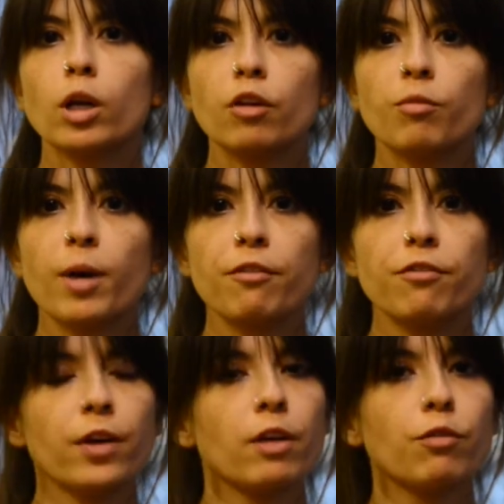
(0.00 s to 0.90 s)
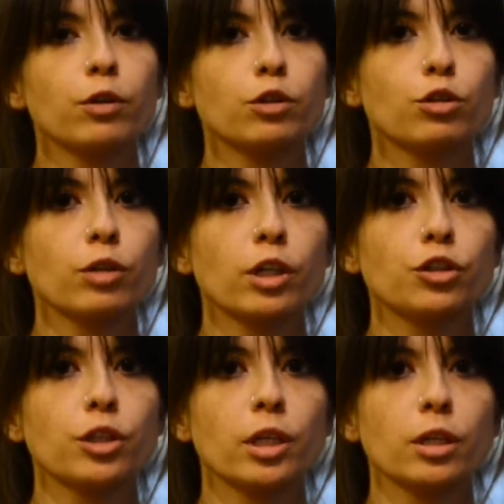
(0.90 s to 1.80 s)
of my favorite
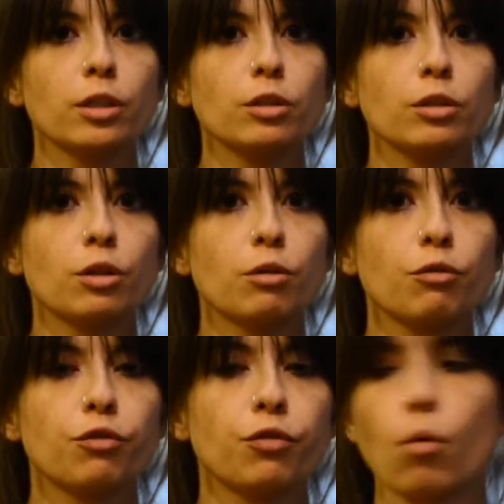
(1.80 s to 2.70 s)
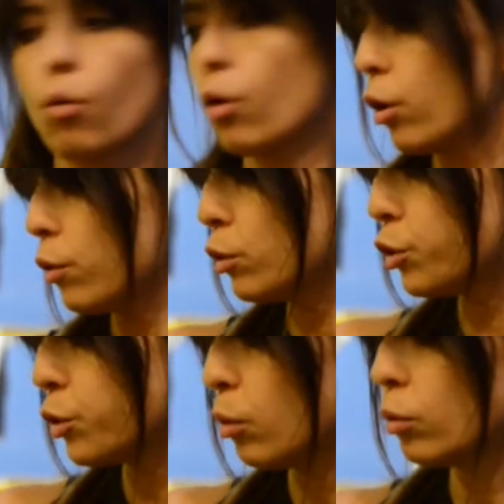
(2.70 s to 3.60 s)
stretches for the
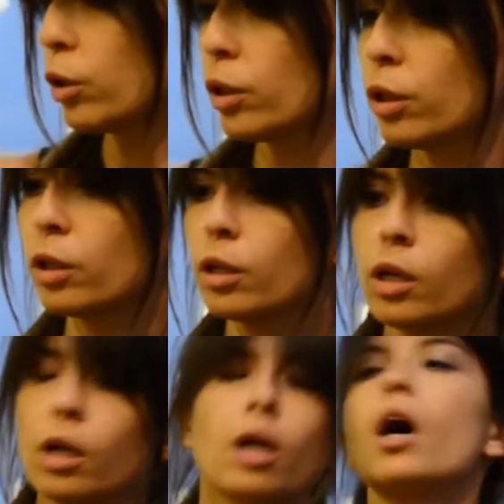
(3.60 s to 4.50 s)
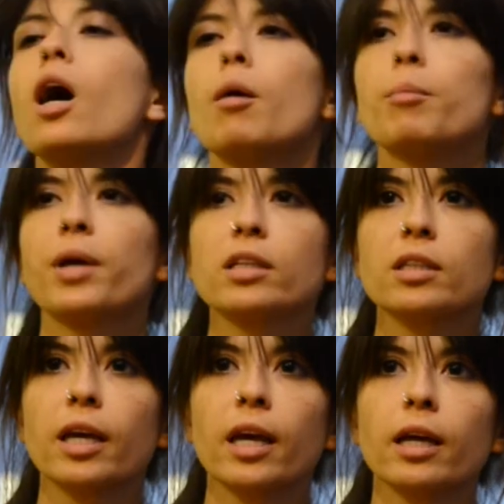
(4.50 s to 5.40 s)
shoulder, because
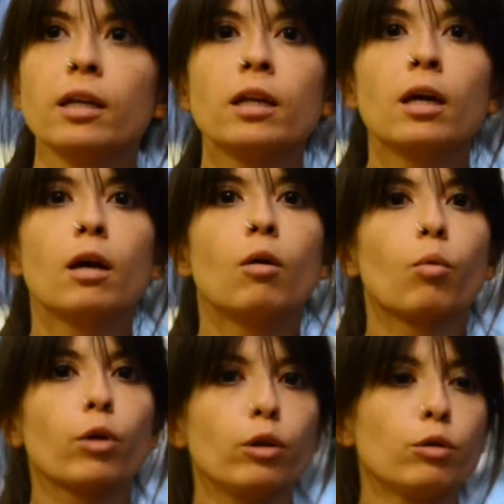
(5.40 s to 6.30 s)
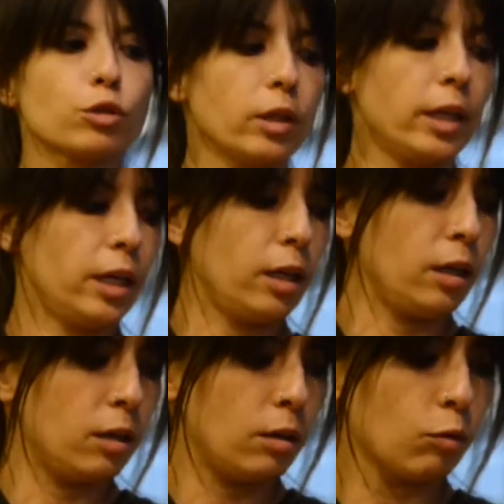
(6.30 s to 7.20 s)
again, we're
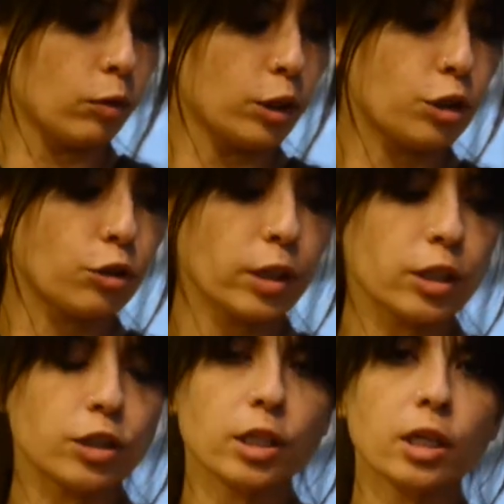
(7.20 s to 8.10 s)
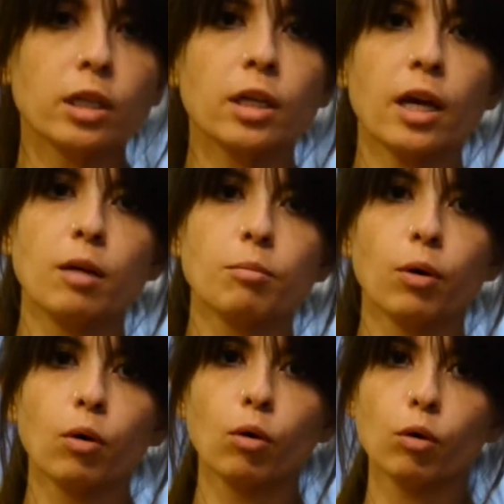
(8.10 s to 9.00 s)
usually restricted and
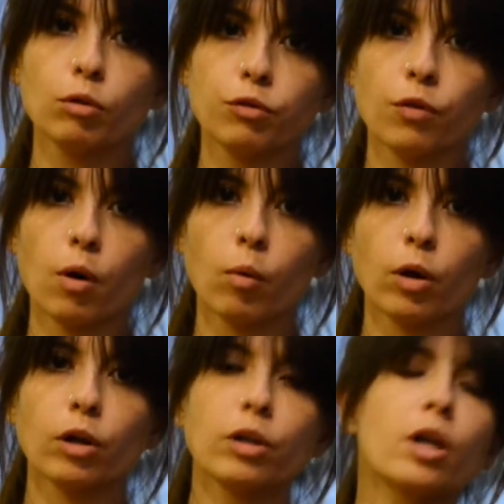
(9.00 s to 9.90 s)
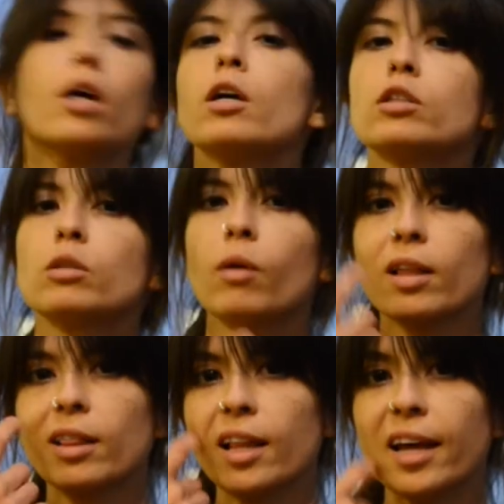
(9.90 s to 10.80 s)
pulled forward. So I
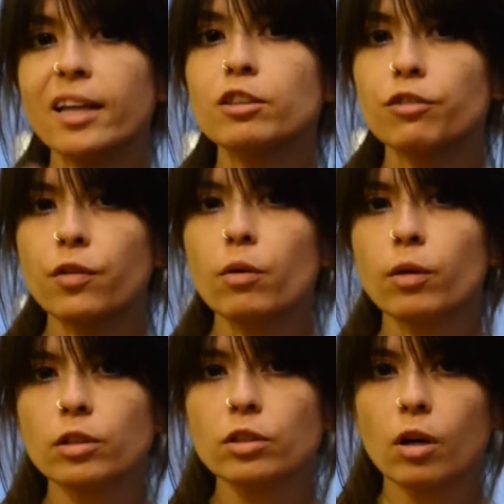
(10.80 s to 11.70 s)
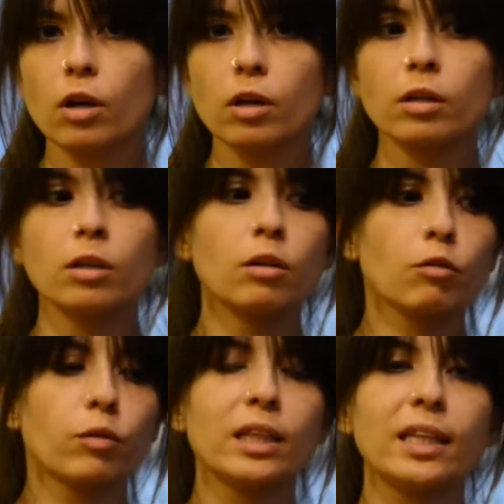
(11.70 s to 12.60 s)
like to focus on
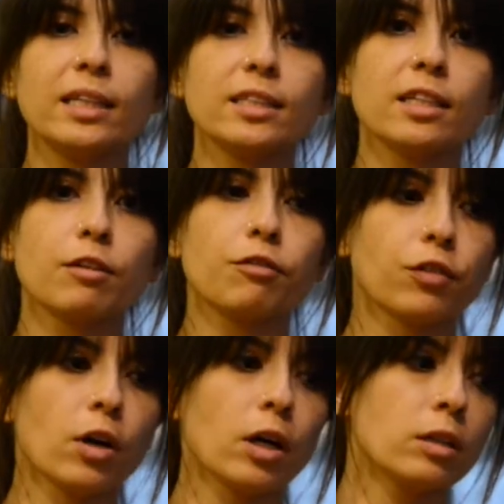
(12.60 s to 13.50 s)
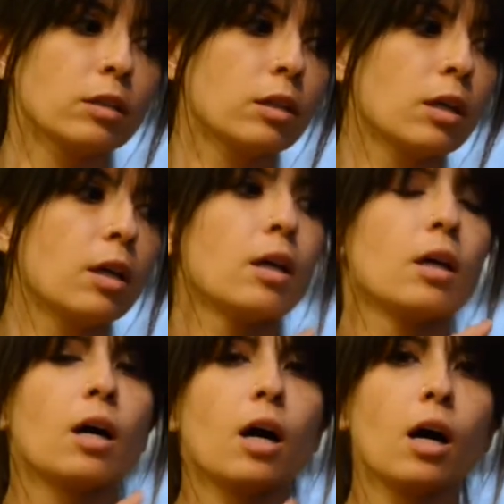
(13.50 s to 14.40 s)
releasing the front,
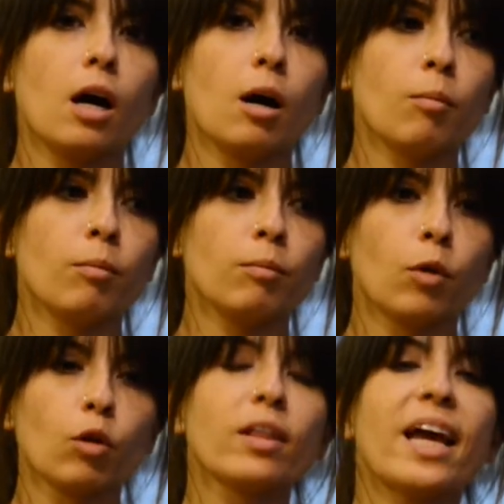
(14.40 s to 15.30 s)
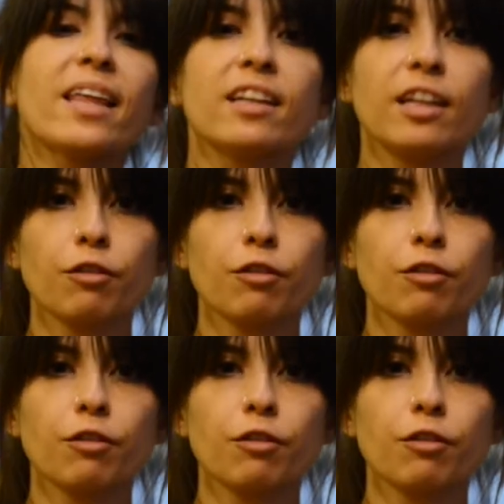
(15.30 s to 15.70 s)
or lengthening the